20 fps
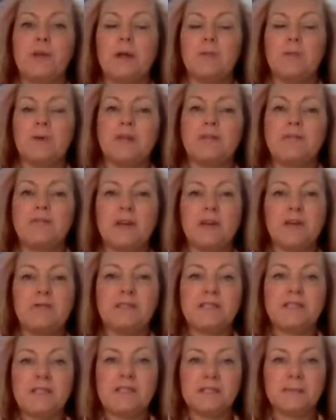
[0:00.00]
But if there
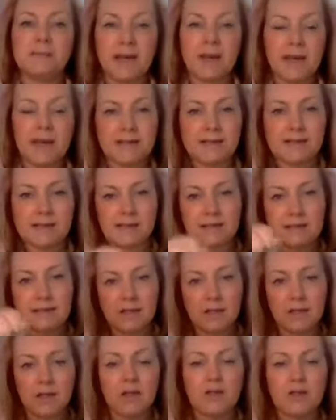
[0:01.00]
is space,
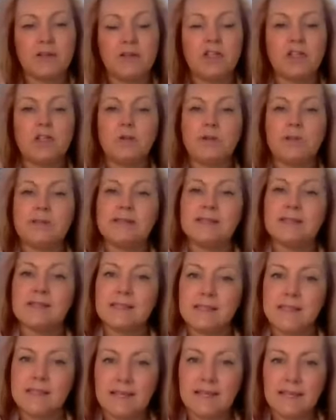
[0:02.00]
then you can
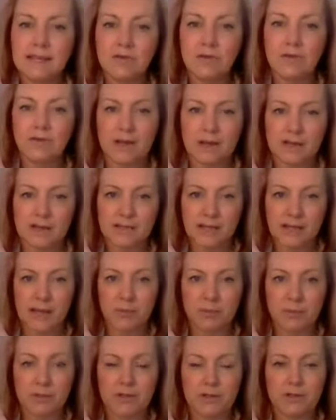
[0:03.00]
see that that's
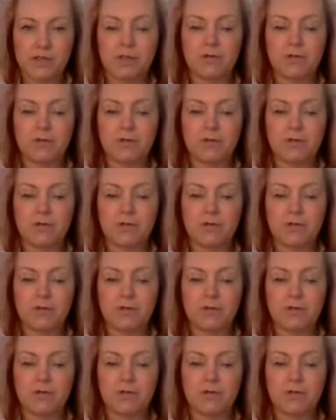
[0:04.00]
happened.